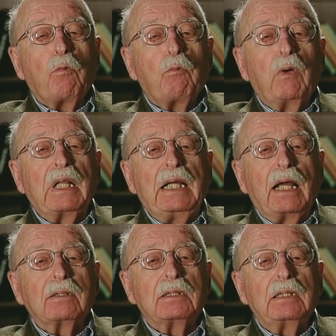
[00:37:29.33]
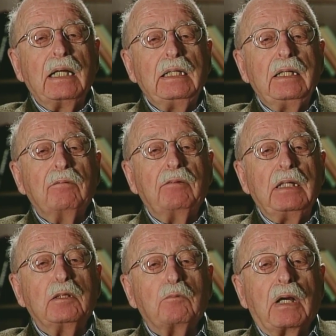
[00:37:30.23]
Well, the outstanding
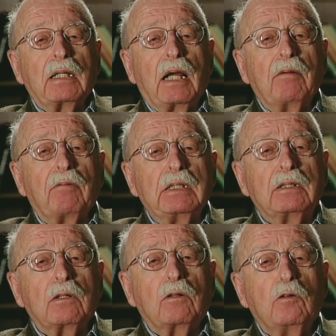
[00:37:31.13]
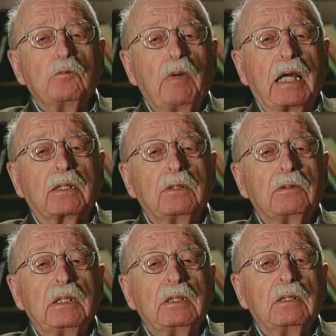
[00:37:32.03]
event in my life, I still goes back to
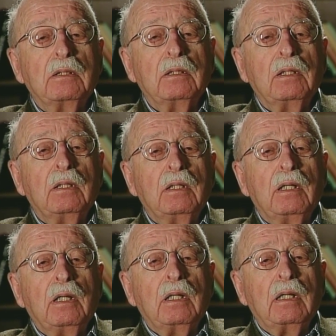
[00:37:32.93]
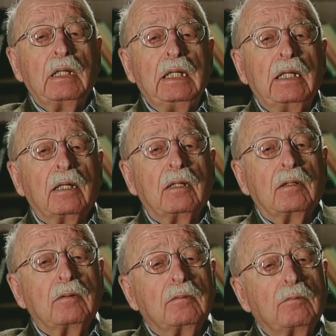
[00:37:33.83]
this the uh,